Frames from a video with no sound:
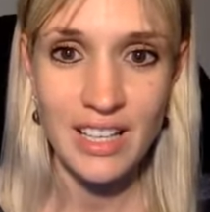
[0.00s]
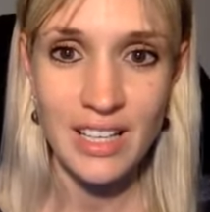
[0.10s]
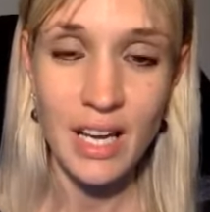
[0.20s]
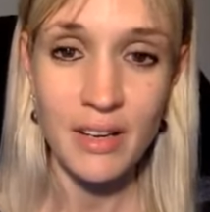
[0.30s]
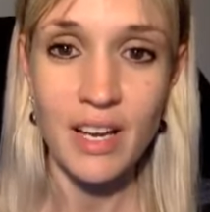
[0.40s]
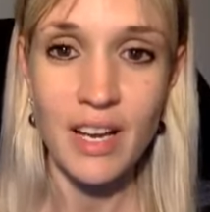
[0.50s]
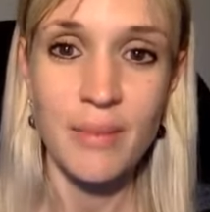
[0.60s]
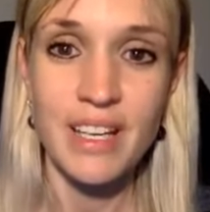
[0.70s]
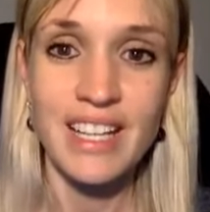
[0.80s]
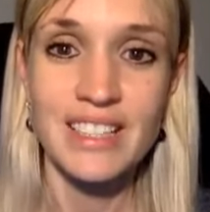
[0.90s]
Like, I
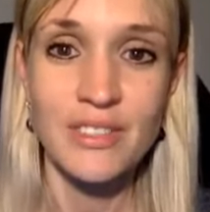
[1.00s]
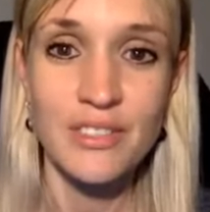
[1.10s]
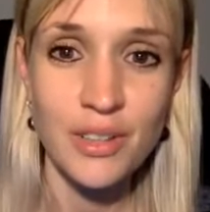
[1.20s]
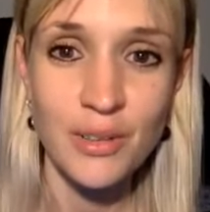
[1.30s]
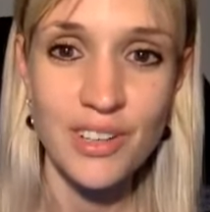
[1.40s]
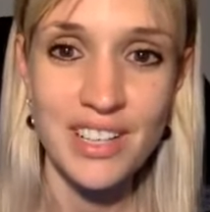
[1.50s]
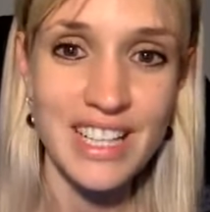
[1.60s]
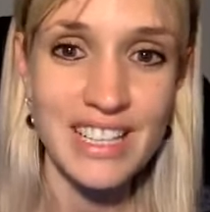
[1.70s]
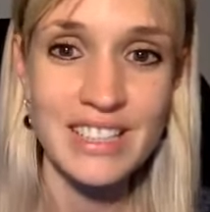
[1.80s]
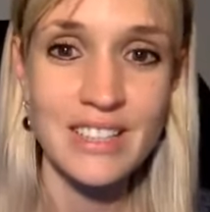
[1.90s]
began to feel what
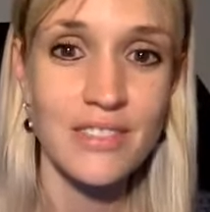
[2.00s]
Khaleesi